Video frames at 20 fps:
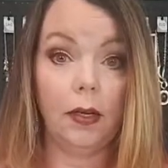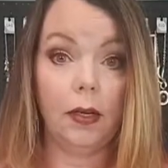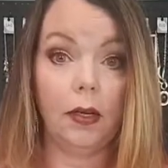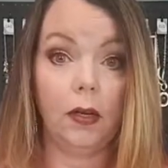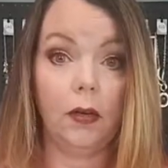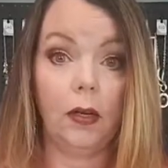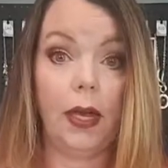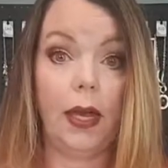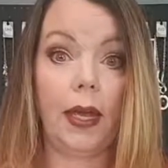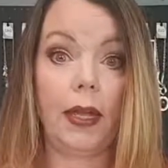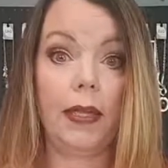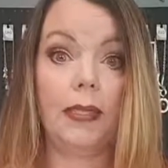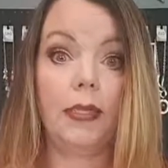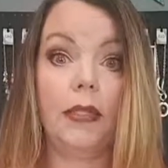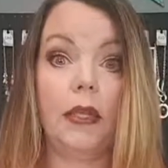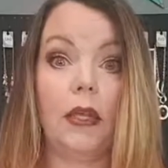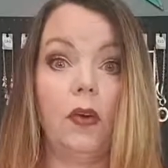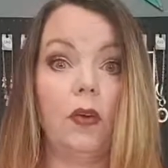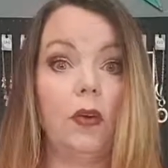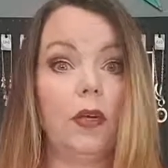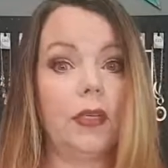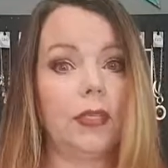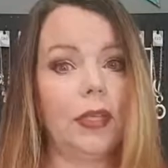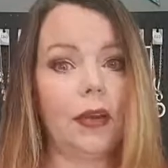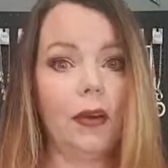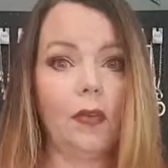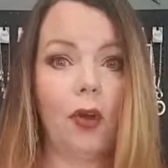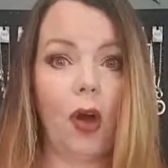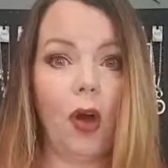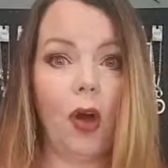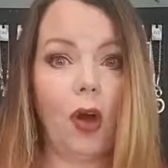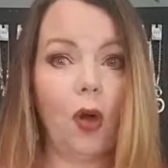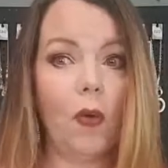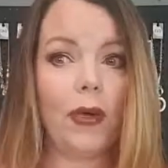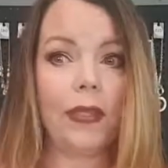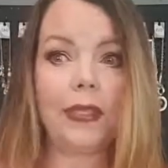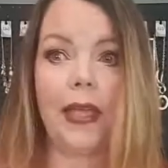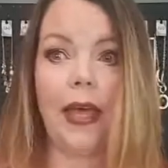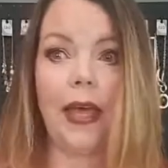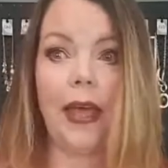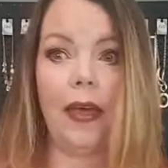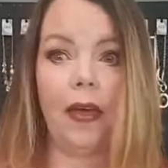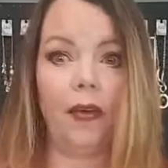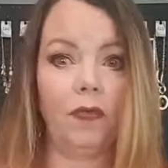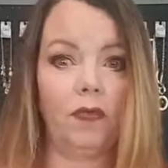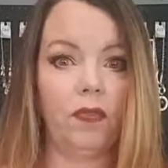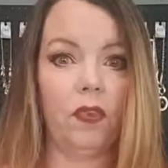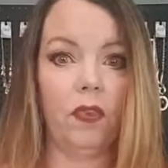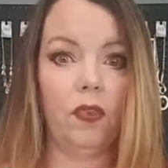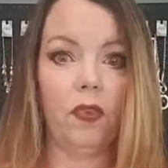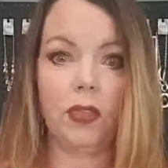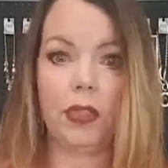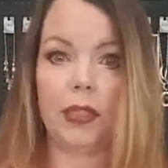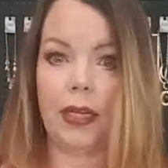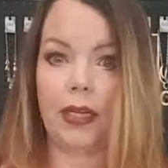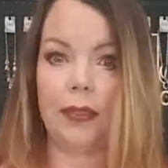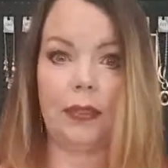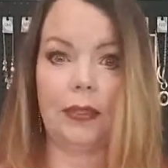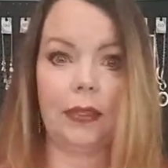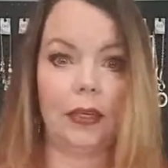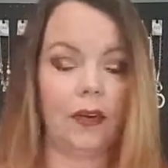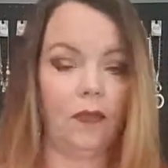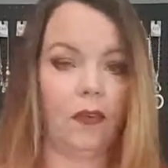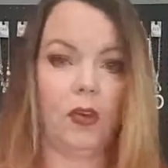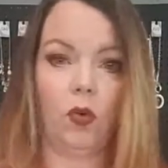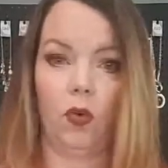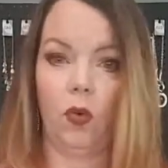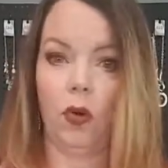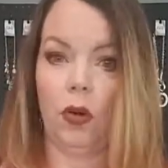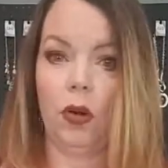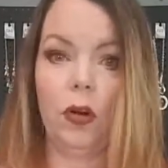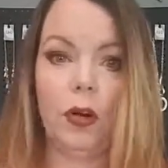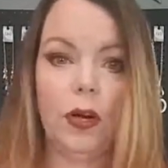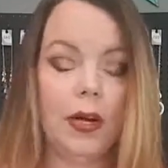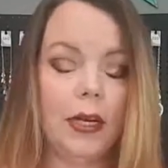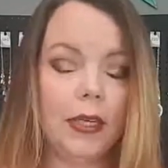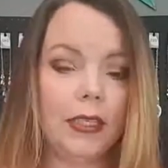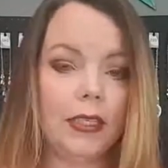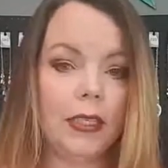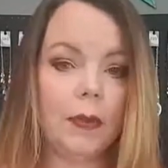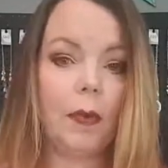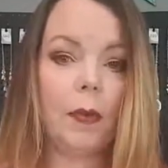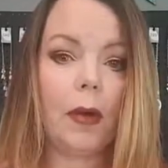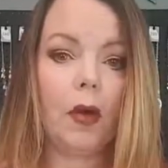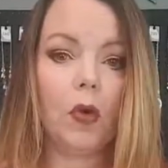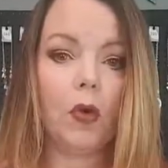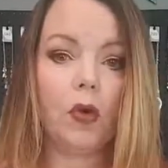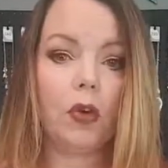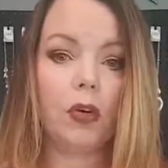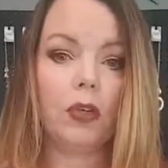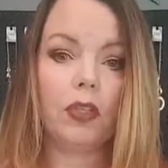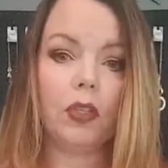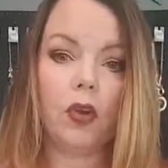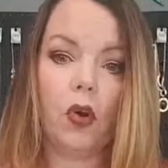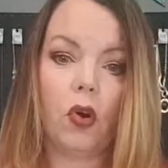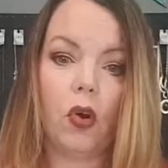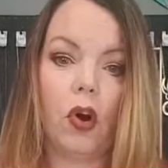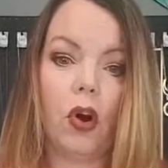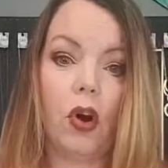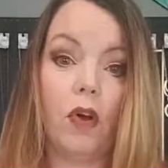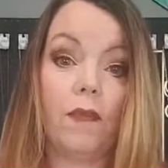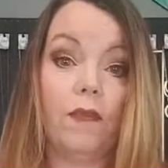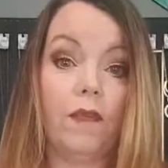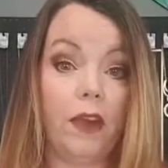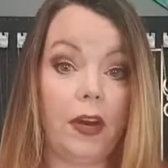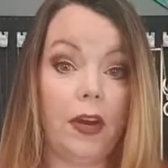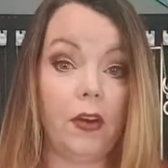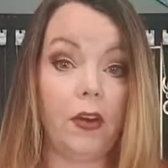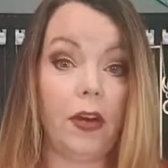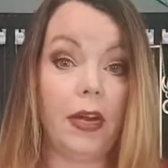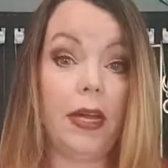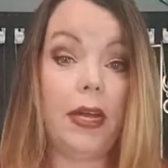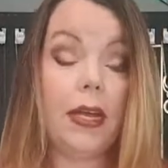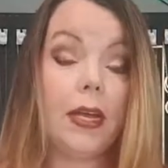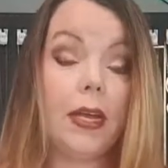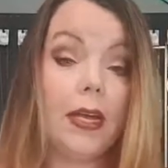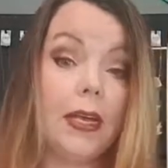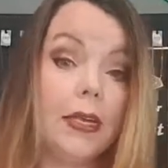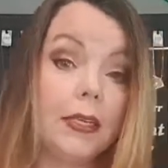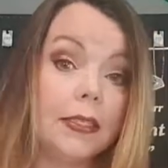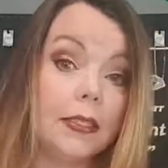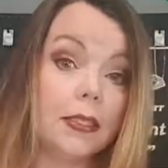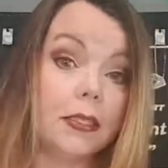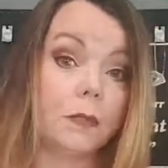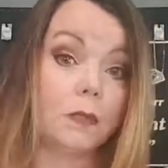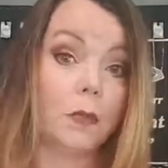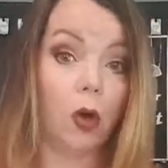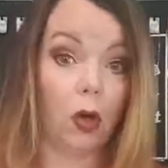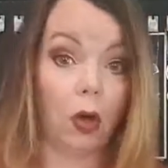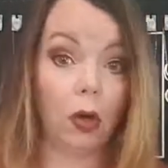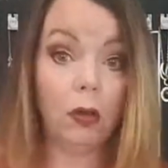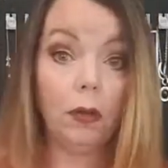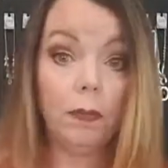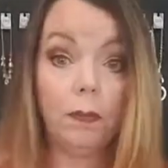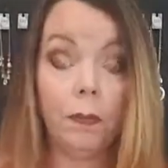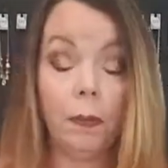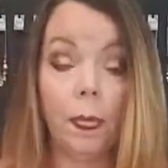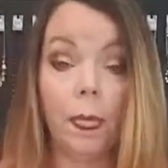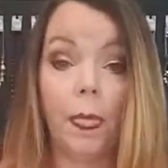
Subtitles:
Okay. So, because I don't always have full sets in every order. Some of my orders are very small.